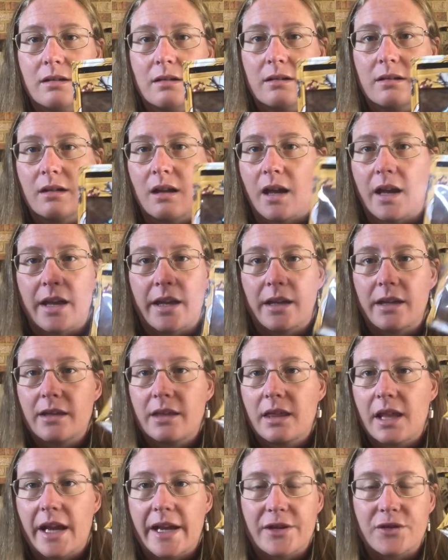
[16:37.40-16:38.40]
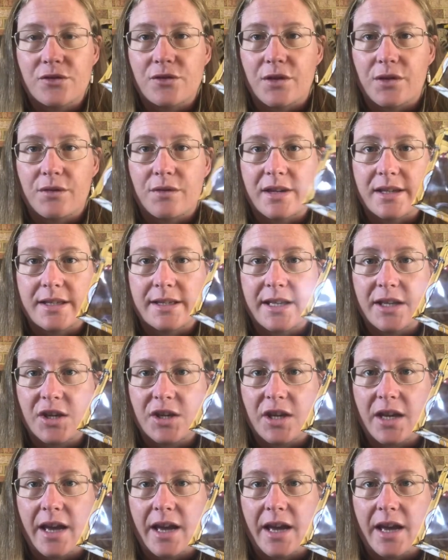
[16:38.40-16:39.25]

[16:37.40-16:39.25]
like extra threads that you